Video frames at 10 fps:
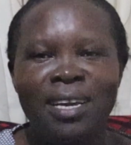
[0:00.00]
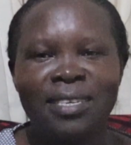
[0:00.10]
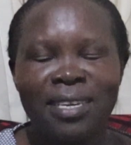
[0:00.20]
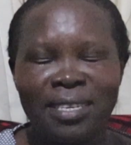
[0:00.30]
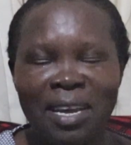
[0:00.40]

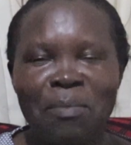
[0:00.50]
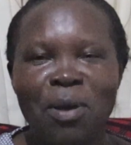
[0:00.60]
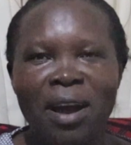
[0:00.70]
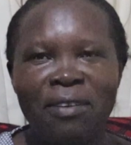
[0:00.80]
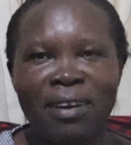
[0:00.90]

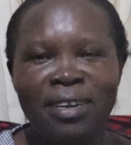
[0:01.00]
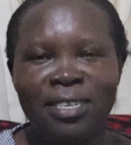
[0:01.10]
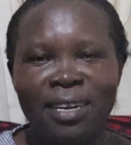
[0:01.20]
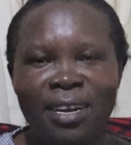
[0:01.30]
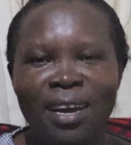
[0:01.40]
Sustainable
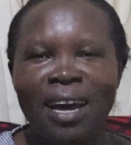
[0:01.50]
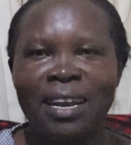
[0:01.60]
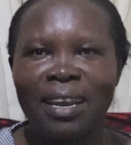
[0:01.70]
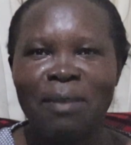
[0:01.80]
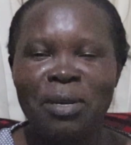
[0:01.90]
Agriculture
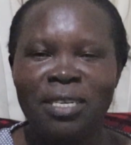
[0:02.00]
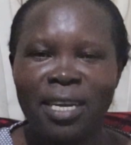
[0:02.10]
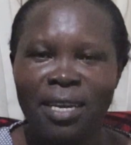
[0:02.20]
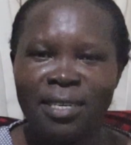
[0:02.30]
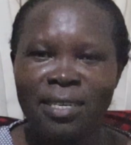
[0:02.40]
and Climate
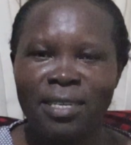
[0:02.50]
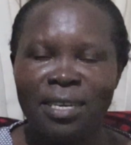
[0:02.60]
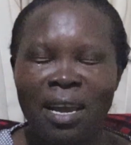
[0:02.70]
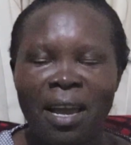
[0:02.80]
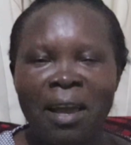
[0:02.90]
Change.
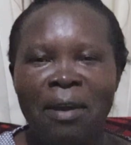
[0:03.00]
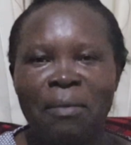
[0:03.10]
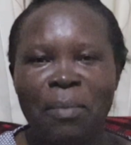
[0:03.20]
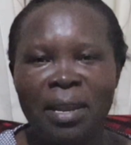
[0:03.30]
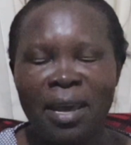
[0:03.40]

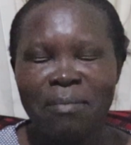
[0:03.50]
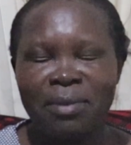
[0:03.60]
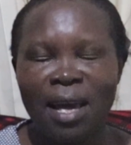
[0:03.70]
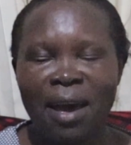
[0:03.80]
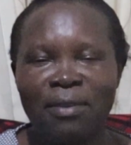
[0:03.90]
My
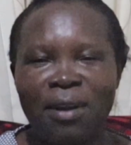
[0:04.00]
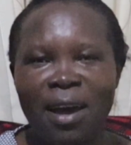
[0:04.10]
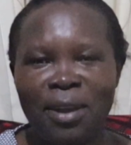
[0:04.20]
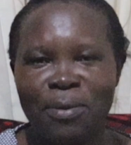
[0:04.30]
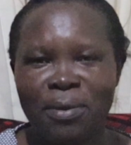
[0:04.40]
names are
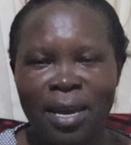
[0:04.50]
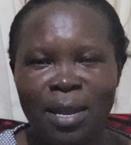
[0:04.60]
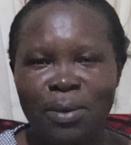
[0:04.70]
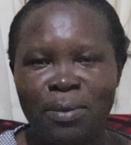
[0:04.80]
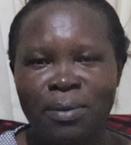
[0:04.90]
Anne
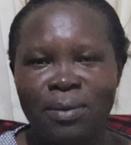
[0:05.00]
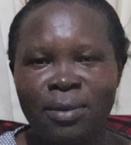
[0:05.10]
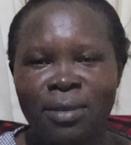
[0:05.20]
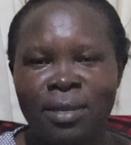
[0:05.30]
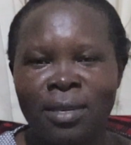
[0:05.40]
Okelo.
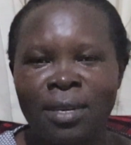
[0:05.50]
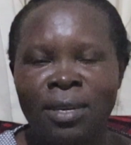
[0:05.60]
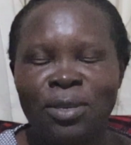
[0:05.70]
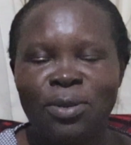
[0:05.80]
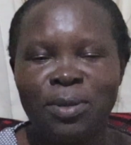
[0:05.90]

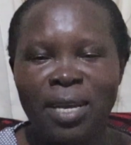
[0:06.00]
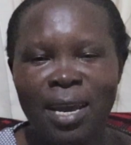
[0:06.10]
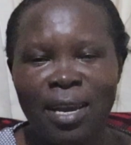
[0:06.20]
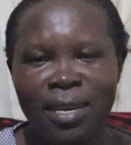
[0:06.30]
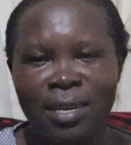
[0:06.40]

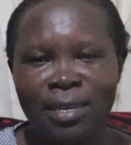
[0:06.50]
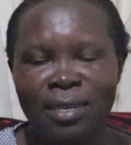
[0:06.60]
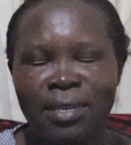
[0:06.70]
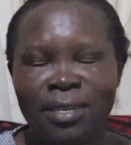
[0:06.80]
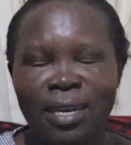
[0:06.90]
Today,
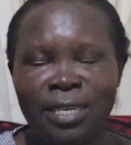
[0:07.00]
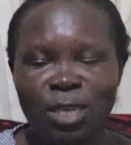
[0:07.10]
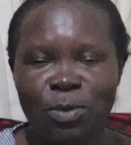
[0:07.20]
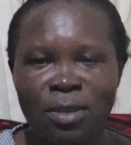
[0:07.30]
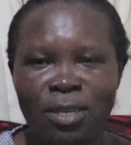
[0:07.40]
I
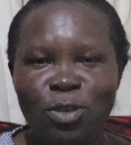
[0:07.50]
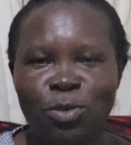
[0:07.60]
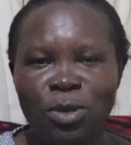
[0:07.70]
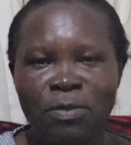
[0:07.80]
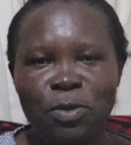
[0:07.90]
just wanted
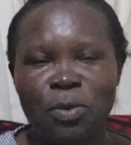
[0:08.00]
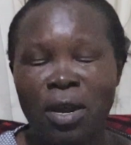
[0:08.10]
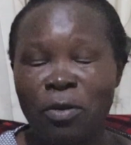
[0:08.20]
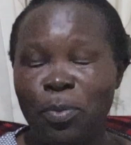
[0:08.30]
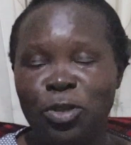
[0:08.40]
to give you
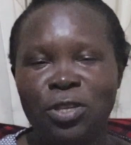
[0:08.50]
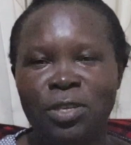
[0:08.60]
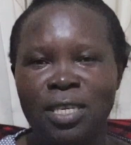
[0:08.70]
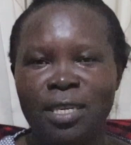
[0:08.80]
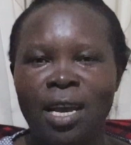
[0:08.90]
an
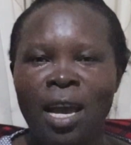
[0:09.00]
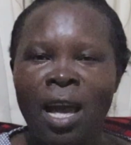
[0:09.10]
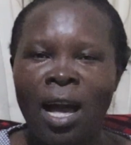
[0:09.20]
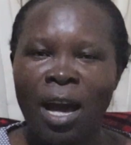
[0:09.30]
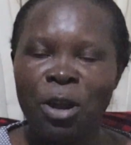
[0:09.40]
opportunity,
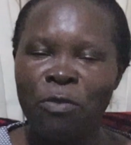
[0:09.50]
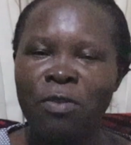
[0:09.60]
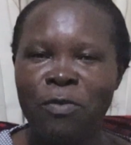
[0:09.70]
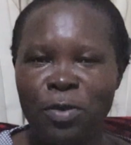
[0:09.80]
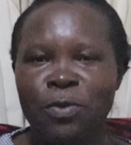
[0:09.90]
an
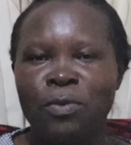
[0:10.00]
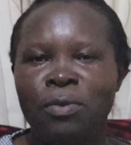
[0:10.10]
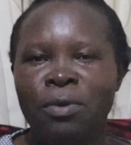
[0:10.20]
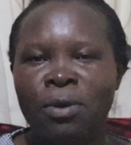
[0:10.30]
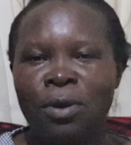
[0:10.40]
overview
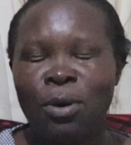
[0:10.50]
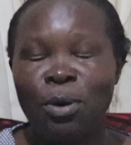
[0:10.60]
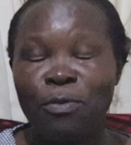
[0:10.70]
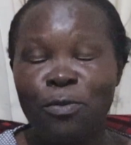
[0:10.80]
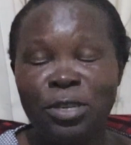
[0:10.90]

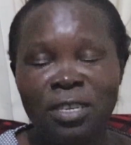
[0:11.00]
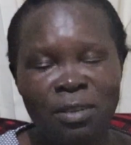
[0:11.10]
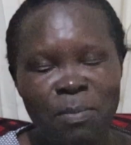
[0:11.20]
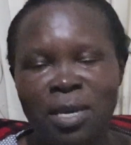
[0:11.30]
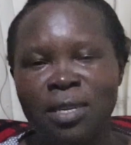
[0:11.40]
of what
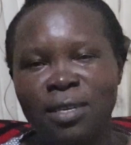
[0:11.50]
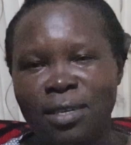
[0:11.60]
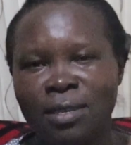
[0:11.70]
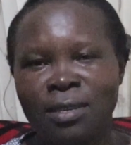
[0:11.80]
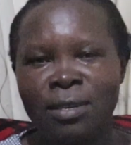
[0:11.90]
it
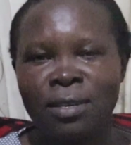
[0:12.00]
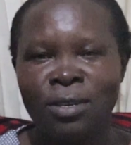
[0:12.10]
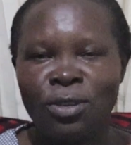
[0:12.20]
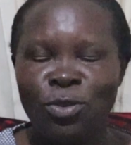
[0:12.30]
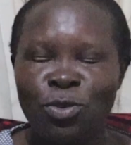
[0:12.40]
means
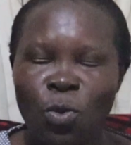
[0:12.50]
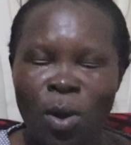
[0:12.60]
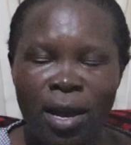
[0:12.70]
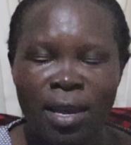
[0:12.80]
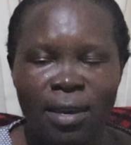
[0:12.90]
to
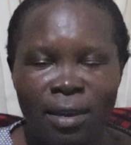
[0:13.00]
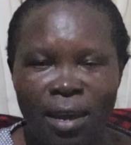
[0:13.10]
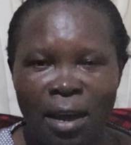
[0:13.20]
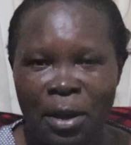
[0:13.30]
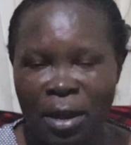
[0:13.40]
work in
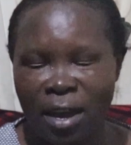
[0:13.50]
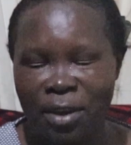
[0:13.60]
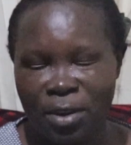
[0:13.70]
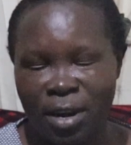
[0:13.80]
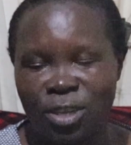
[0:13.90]

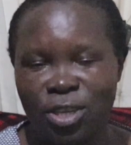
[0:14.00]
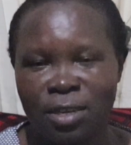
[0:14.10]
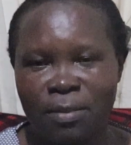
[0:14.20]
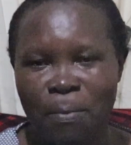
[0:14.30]
agriculture.